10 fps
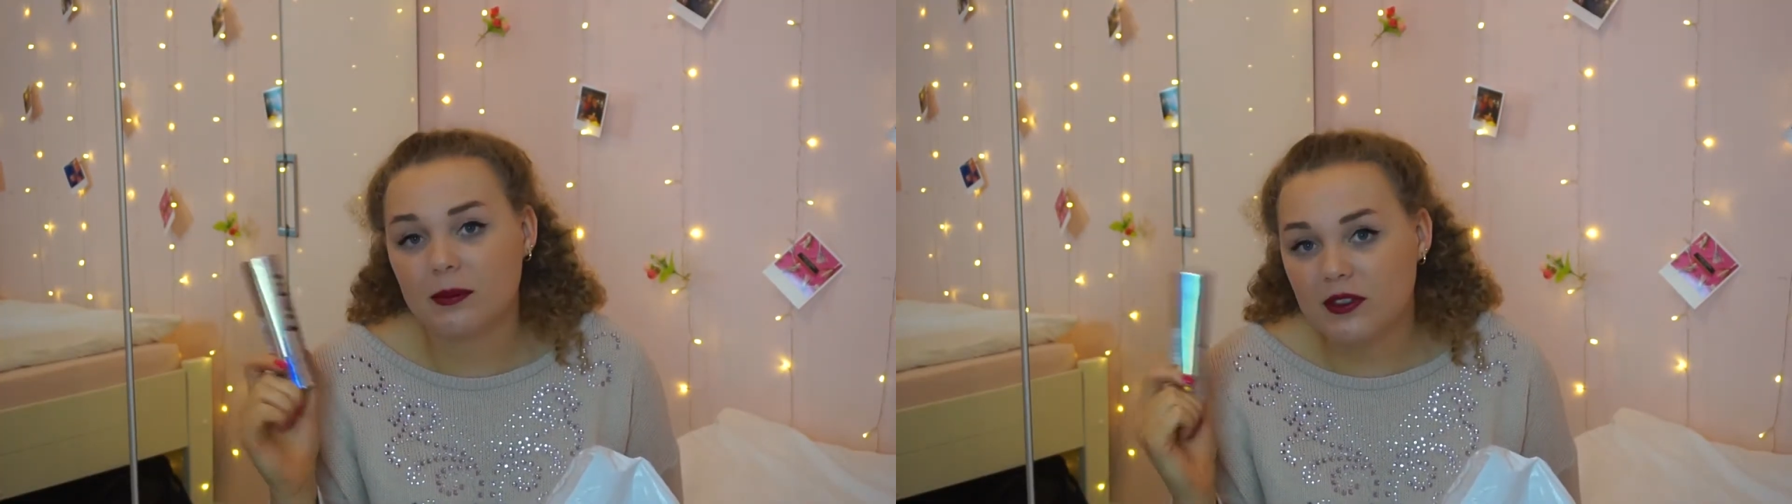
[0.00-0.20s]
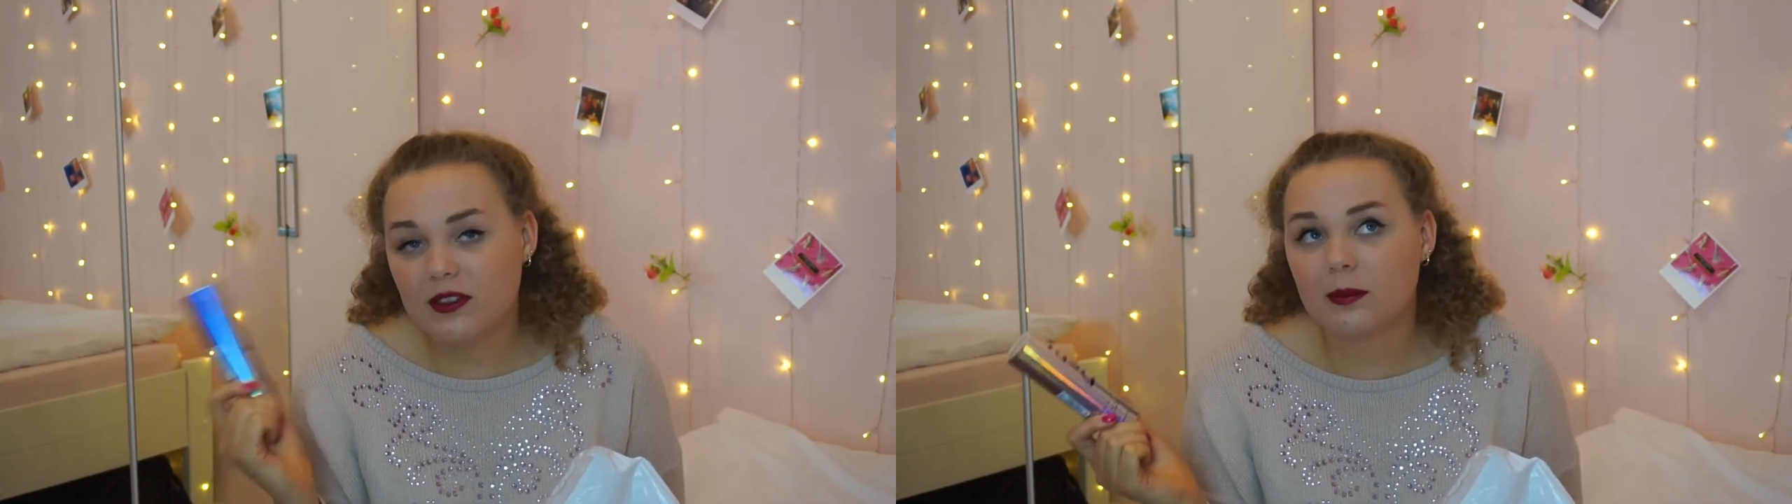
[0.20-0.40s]

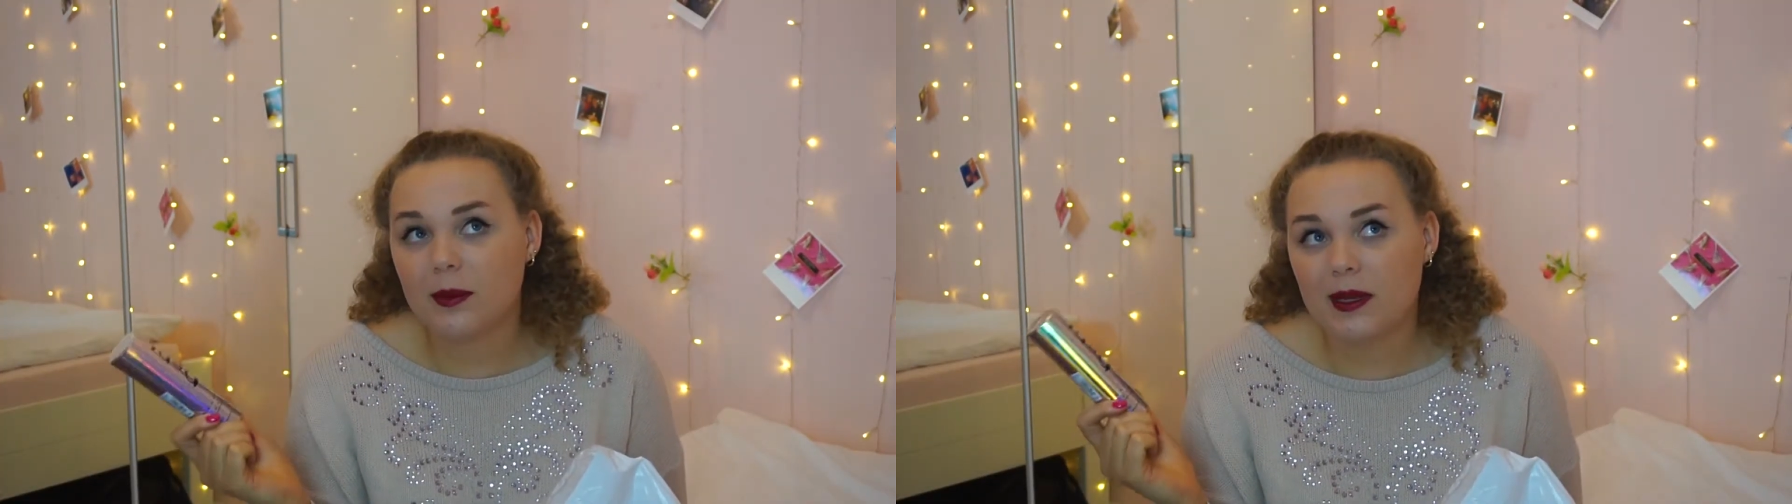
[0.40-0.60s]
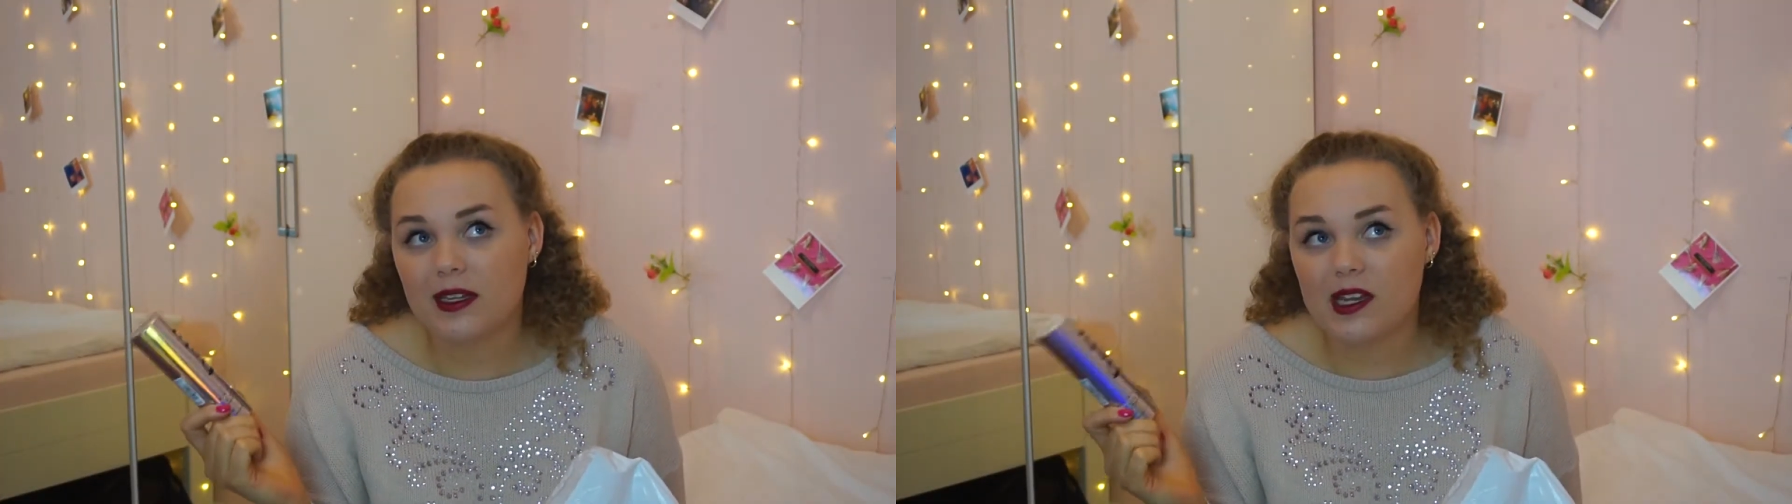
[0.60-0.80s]
because it's my
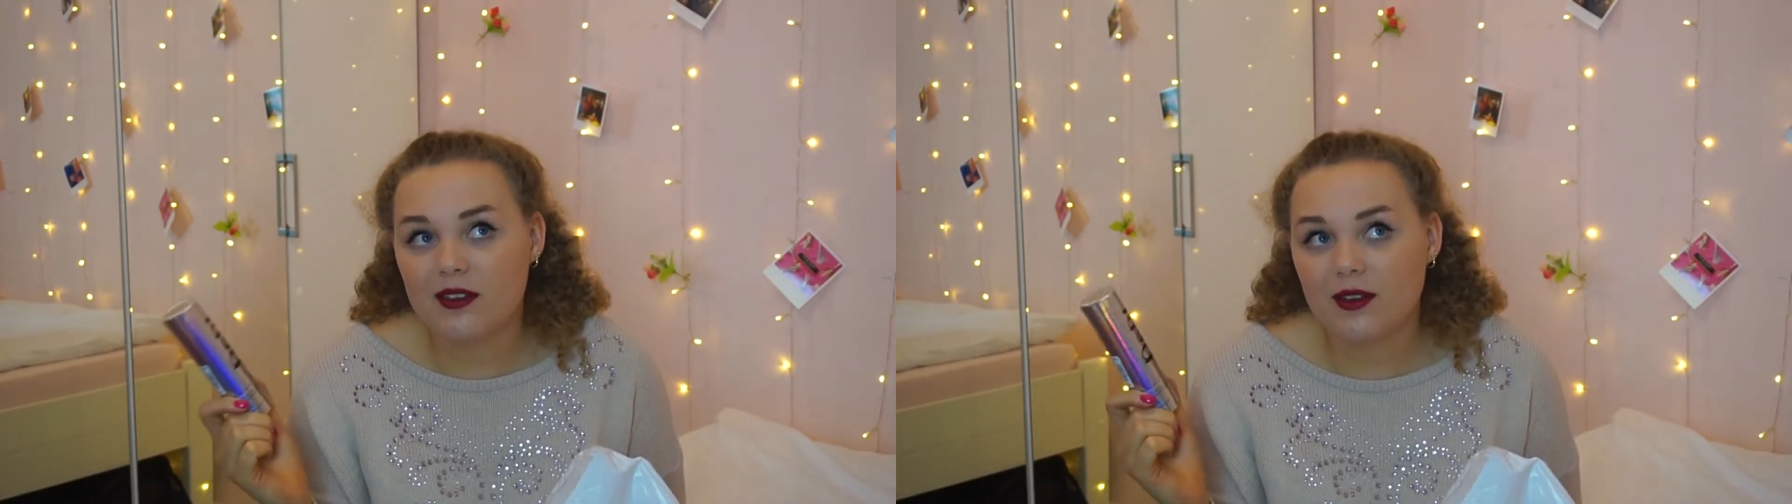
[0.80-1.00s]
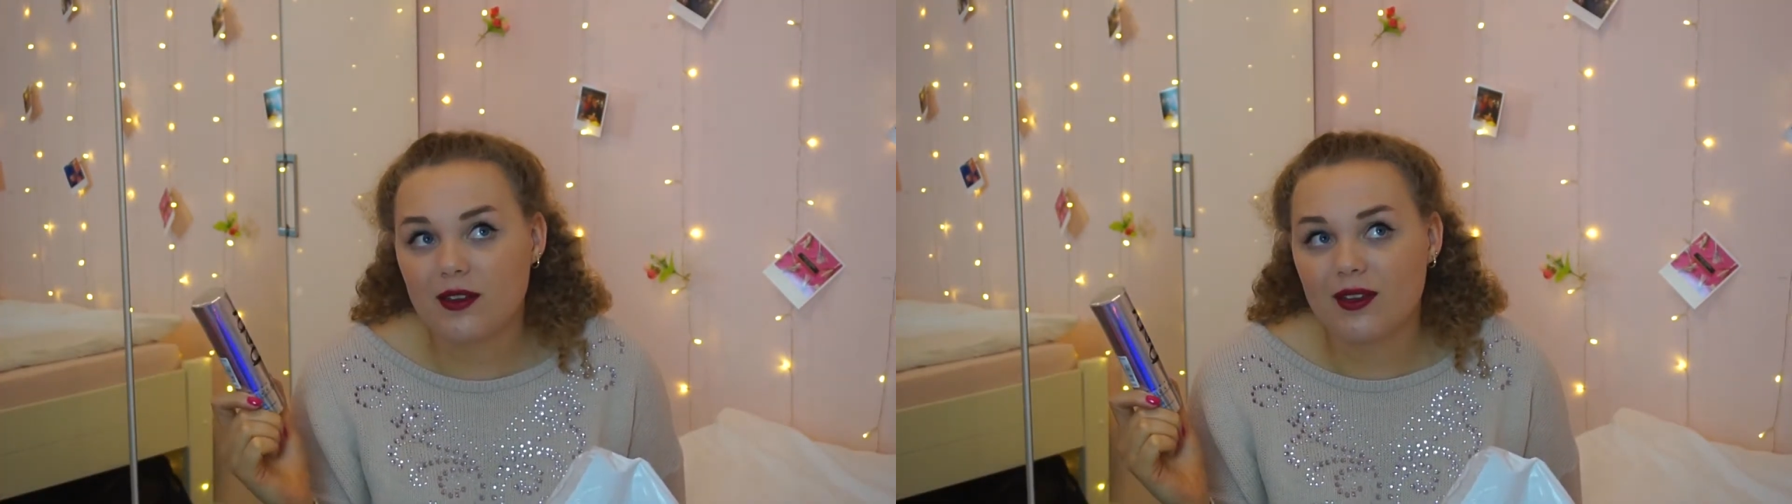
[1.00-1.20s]
birthday
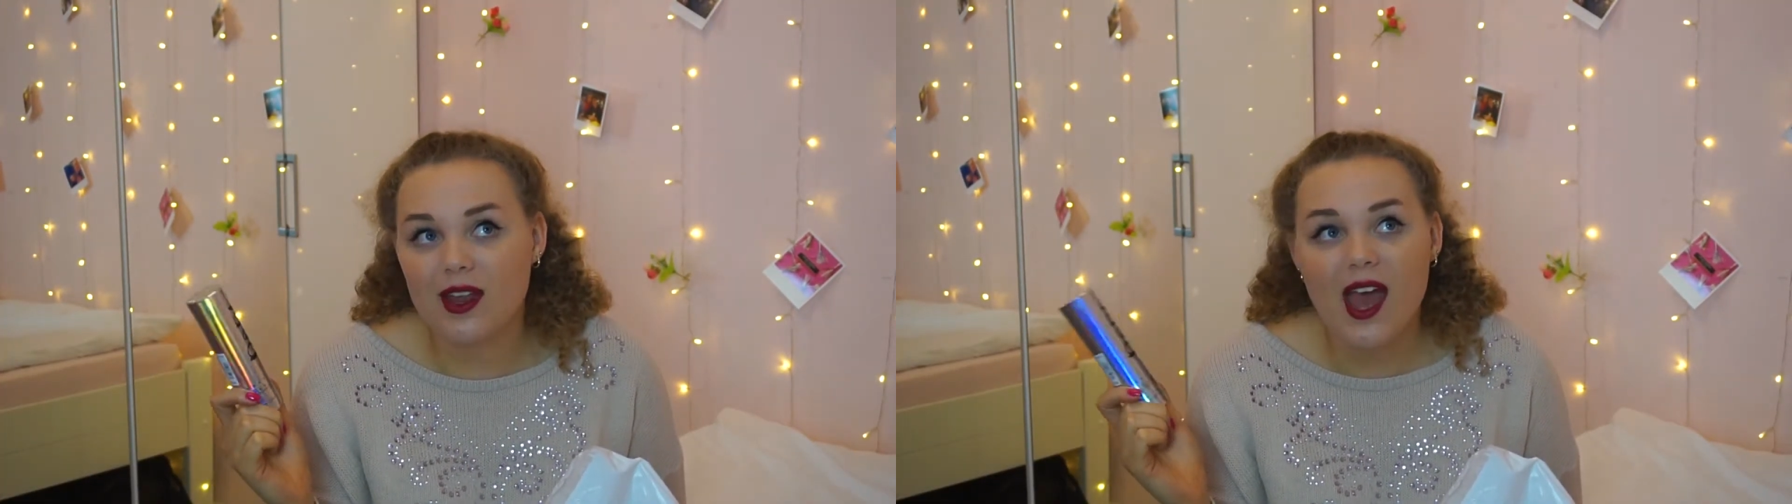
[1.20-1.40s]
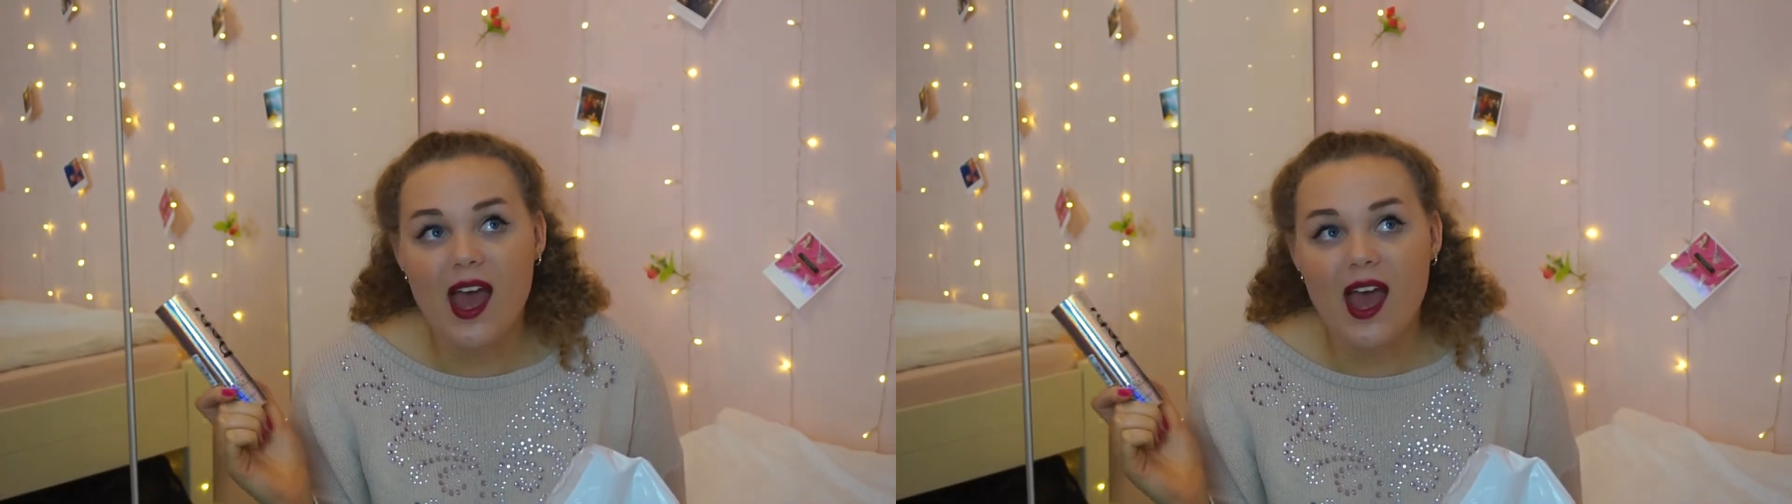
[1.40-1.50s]
soon.